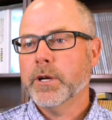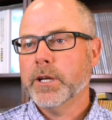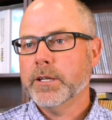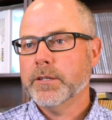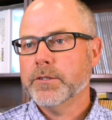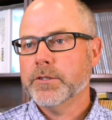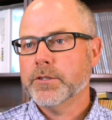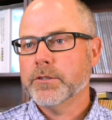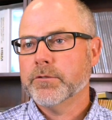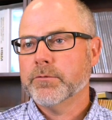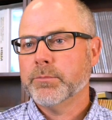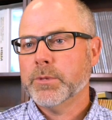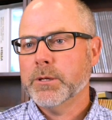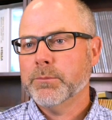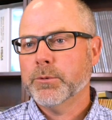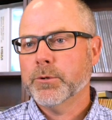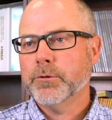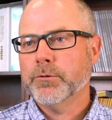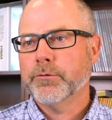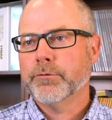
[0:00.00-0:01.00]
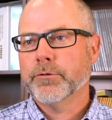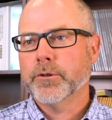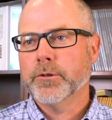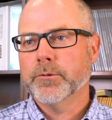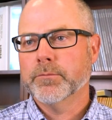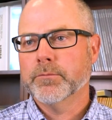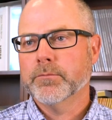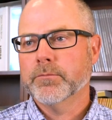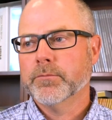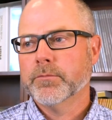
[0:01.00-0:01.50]
range of people
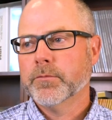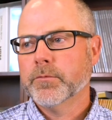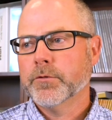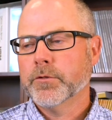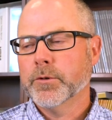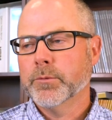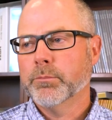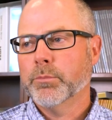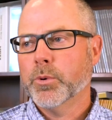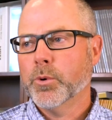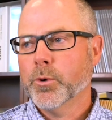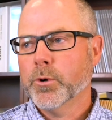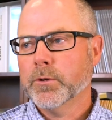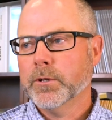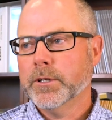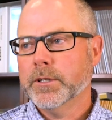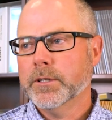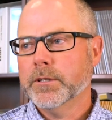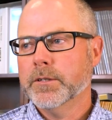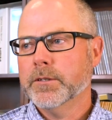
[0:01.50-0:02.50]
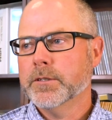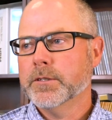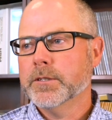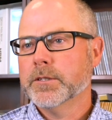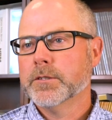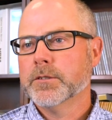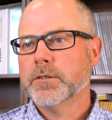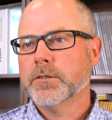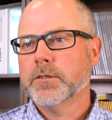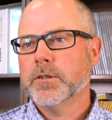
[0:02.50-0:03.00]
from Portland,
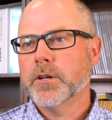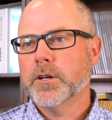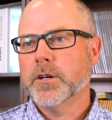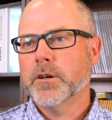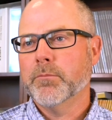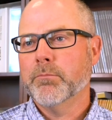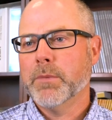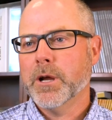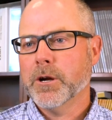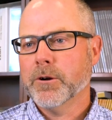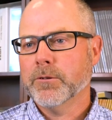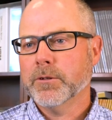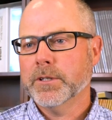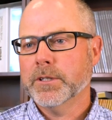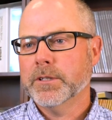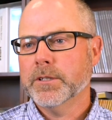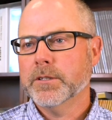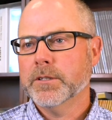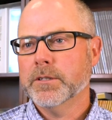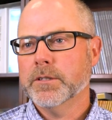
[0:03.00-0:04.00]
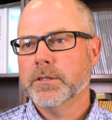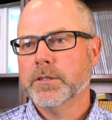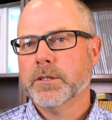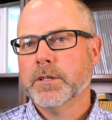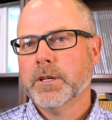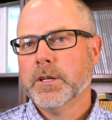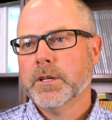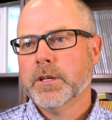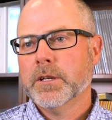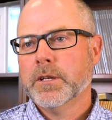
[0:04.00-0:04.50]
Maryland,
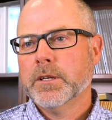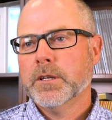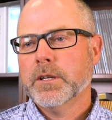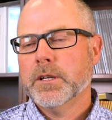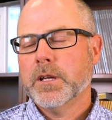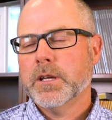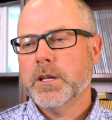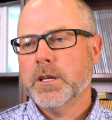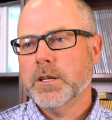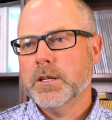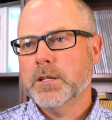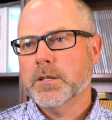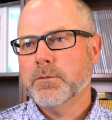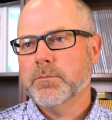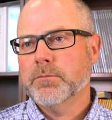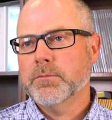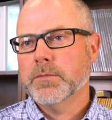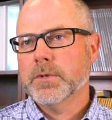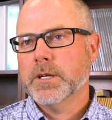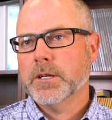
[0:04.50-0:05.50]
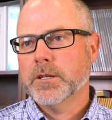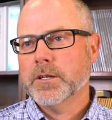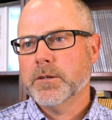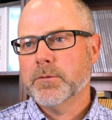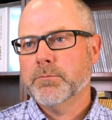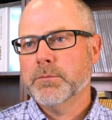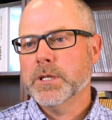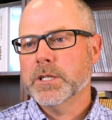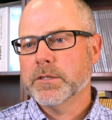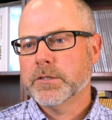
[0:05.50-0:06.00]
and
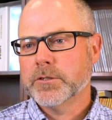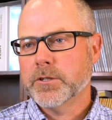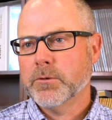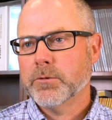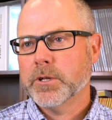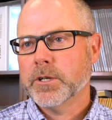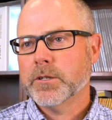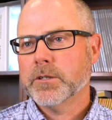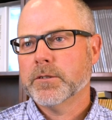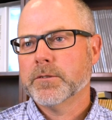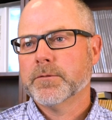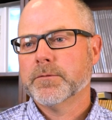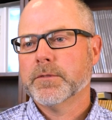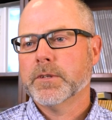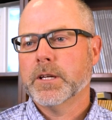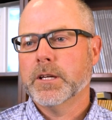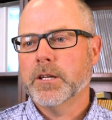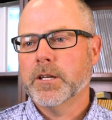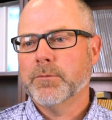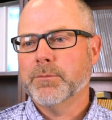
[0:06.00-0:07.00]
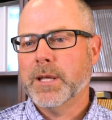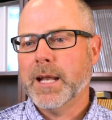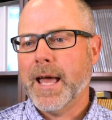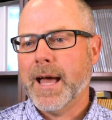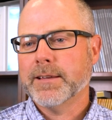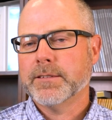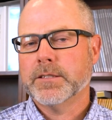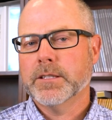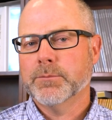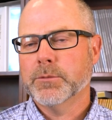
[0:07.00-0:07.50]
Minnesota, and
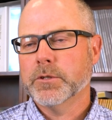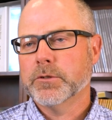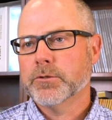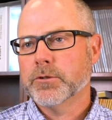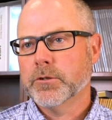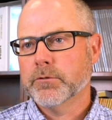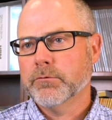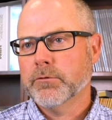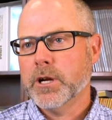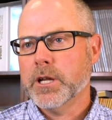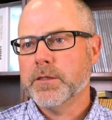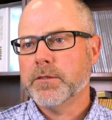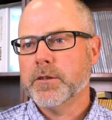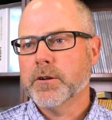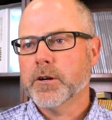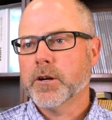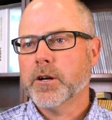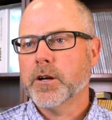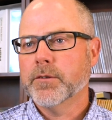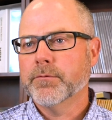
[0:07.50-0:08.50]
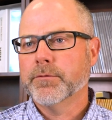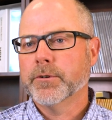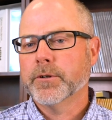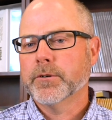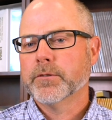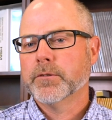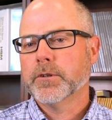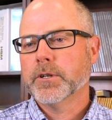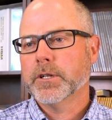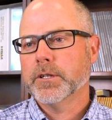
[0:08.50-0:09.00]
asked them to sort of rate their
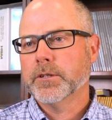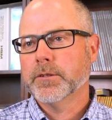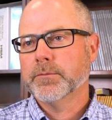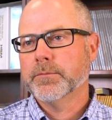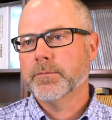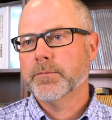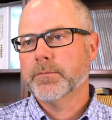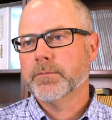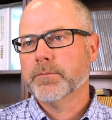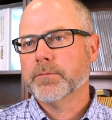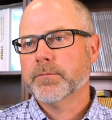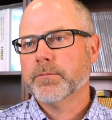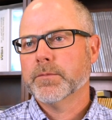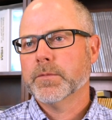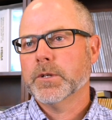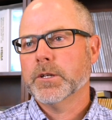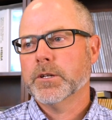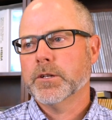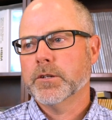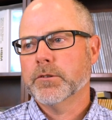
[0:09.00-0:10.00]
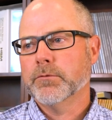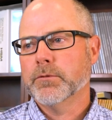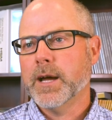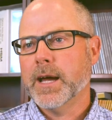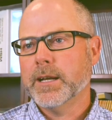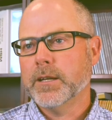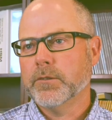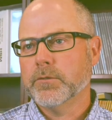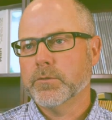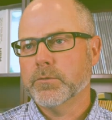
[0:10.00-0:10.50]
comfort riding